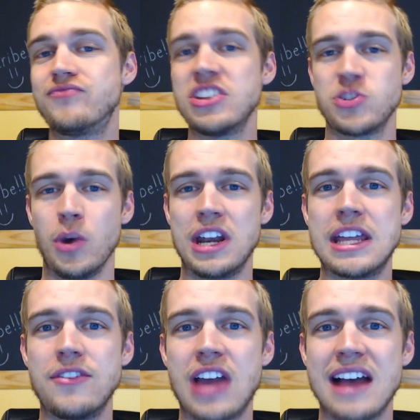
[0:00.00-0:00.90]
just wanted to
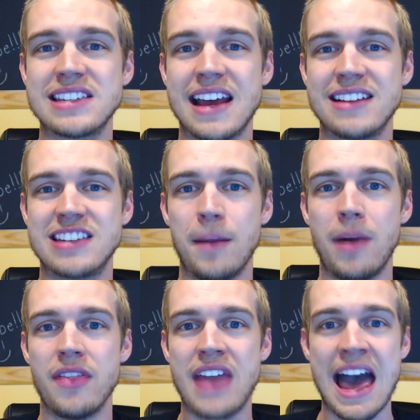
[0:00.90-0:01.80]
give you guys a heads up
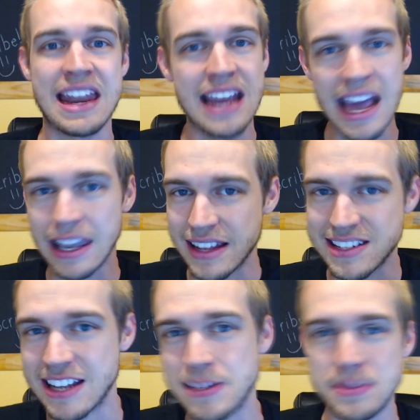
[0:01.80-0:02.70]
on that. Let's
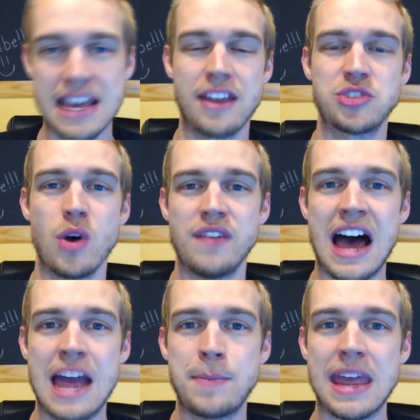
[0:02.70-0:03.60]
get some Town Hall 12
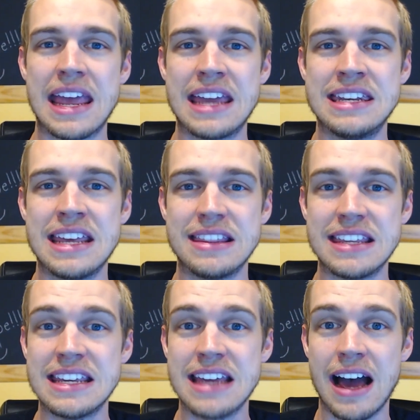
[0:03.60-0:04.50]
hype in
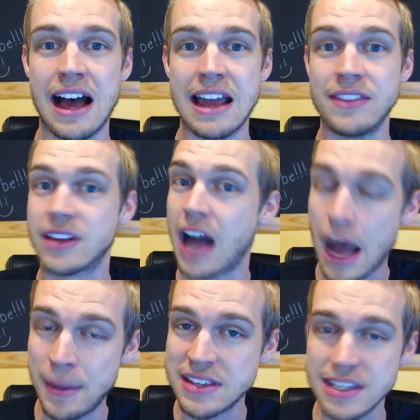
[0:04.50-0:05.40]
the
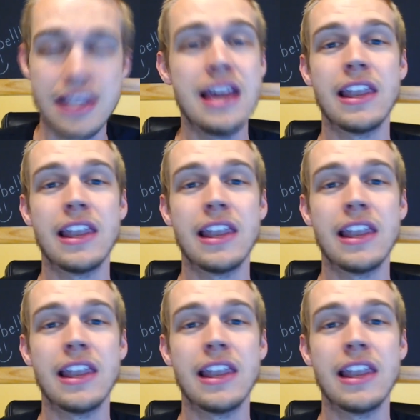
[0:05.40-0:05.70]
comments.